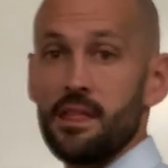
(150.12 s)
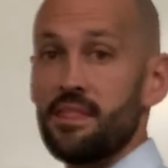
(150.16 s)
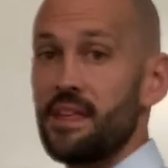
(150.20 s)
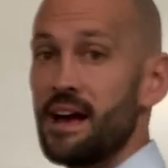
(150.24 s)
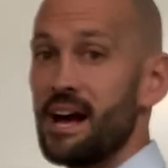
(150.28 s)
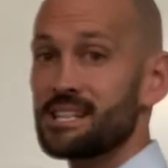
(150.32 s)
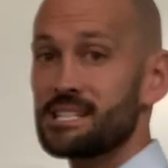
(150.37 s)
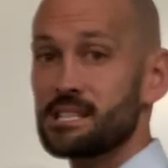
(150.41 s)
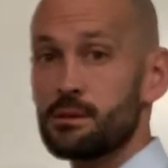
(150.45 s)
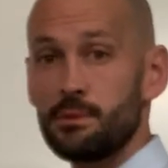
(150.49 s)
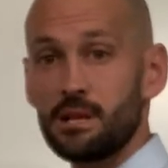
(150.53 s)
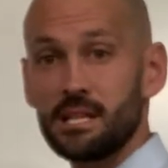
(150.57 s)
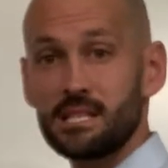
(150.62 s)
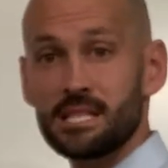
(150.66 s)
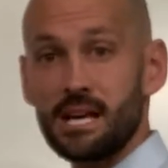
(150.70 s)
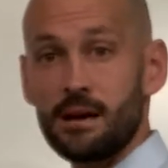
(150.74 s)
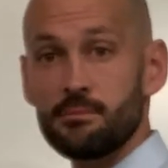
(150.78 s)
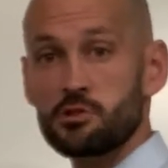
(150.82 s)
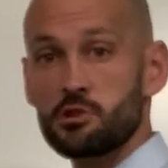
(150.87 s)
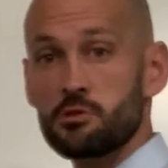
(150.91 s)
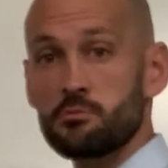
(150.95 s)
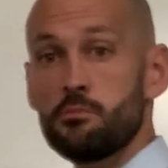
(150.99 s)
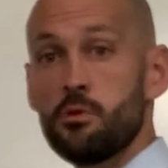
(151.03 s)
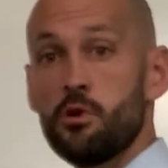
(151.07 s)
that's how many
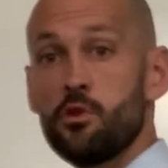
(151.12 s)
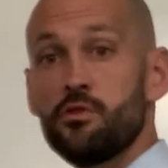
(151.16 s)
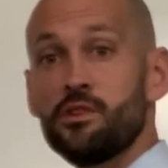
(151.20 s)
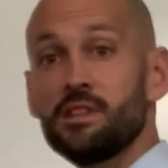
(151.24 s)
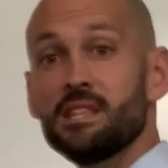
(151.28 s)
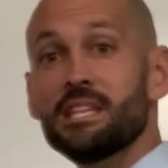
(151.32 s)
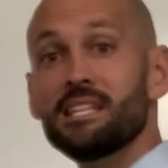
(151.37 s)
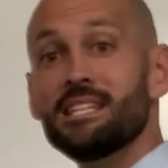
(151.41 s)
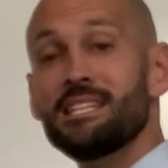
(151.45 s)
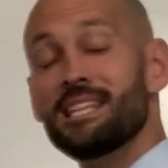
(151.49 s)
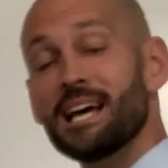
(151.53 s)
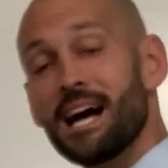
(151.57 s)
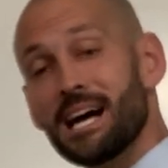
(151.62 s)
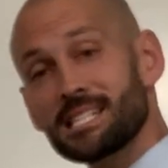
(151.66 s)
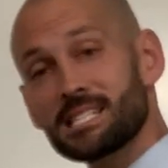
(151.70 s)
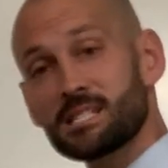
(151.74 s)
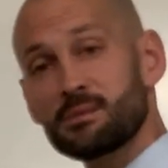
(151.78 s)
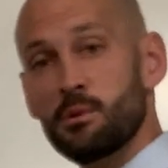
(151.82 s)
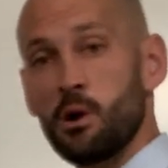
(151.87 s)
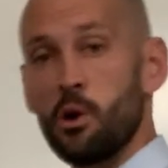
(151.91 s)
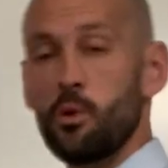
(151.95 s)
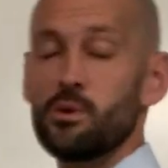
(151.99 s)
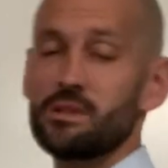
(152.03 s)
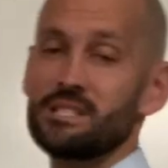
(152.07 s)
times you're moving the
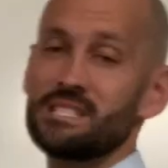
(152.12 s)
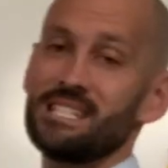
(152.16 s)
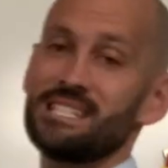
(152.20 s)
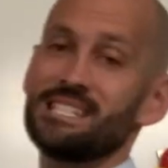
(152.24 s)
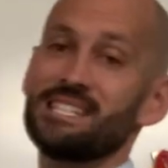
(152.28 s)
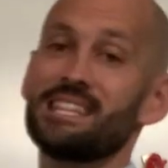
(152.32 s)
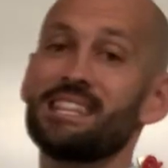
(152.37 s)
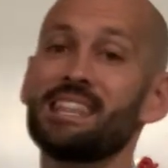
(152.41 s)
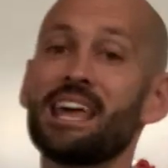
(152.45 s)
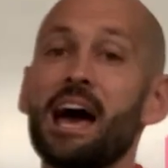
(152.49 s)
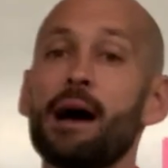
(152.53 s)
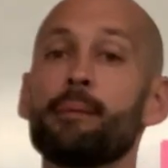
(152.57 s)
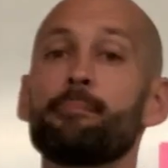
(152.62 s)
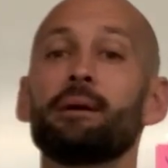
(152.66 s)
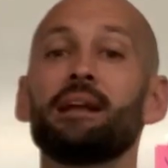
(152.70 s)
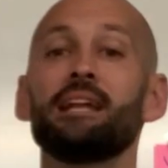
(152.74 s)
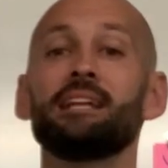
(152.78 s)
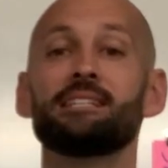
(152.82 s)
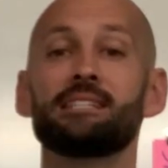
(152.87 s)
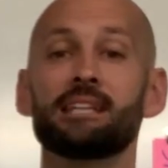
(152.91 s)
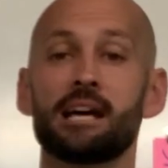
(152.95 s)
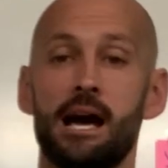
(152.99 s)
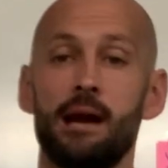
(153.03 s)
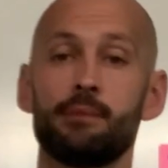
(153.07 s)
decimal, which it's that many
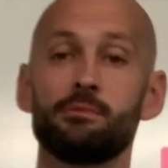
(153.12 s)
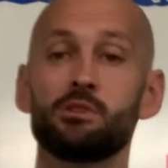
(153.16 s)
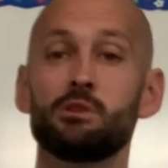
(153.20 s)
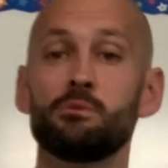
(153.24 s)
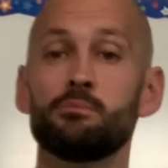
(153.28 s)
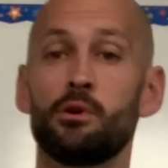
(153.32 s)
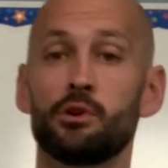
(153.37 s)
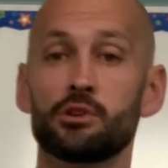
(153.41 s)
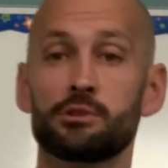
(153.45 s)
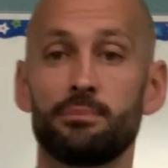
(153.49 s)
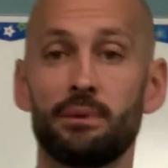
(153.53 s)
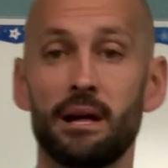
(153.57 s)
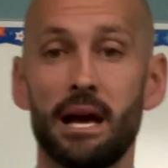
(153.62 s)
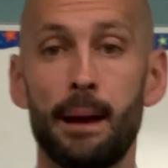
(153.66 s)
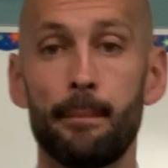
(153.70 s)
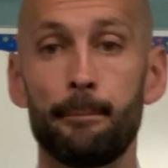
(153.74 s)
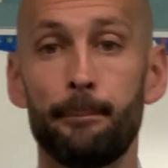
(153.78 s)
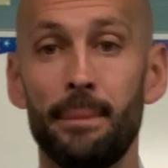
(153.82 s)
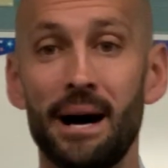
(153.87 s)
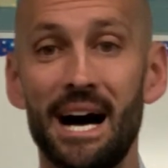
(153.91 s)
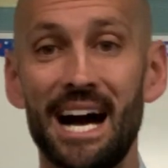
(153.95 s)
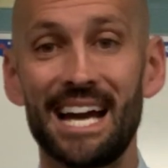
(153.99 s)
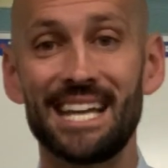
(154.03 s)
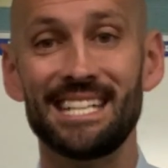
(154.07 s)
times you multiply it
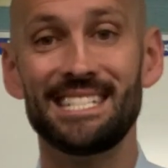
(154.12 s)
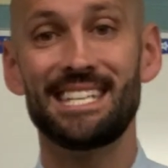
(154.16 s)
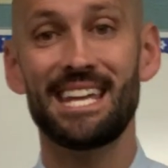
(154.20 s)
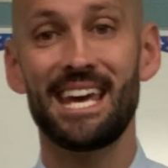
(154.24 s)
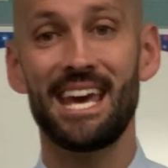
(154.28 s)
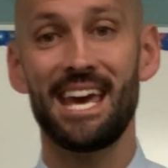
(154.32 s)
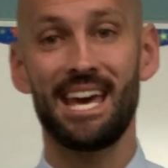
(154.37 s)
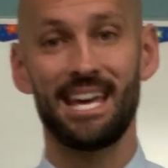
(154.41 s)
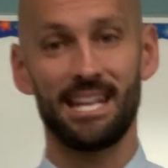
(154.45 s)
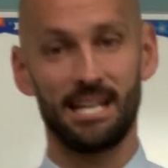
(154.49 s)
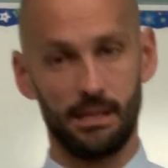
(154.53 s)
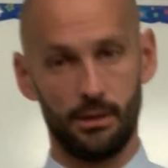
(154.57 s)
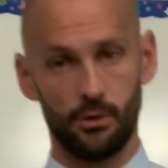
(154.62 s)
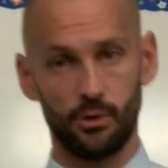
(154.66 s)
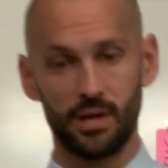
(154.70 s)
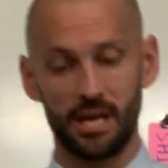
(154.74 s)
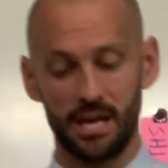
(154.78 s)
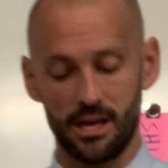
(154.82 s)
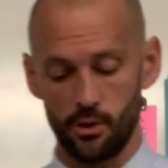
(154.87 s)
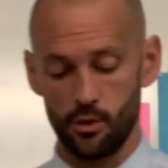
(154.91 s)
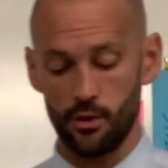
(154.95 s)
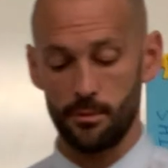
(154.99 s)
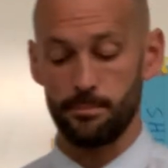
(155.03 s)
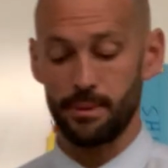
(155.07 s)
by 10,
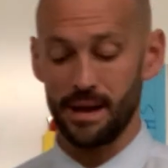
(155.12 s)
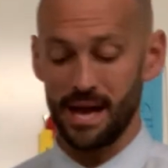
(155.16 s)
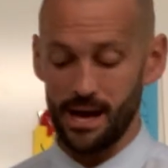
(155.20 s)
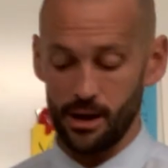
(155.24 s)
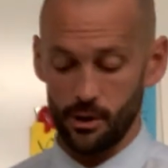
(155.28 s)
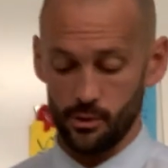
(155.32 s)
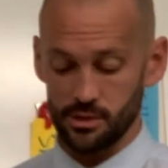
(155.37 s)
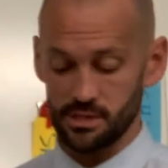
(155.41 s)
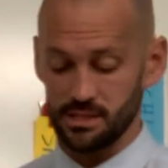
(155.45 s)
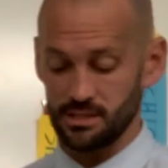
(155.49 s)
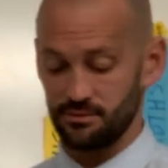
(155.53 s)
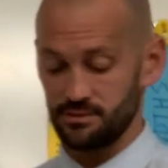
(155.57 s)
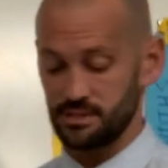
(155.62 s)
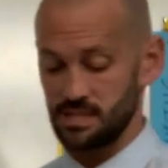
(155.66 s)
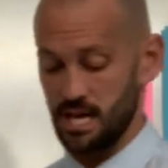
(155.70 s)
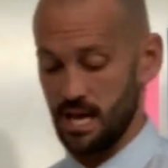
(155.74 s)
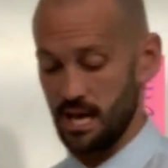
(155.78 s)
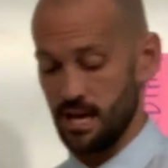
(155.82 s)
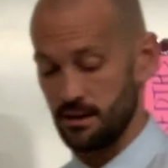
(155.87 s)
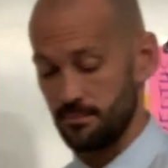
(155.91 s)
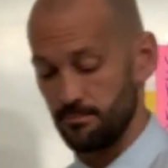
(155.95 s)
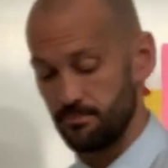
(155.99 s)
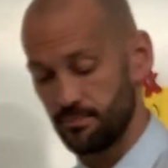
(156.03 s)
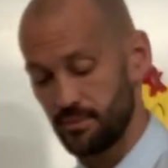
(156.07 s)
okay, or powers of
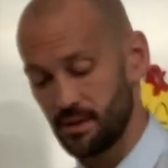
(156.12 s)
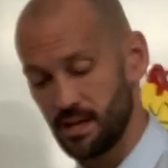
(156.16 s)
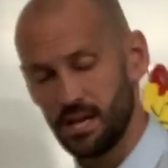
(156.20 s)
10.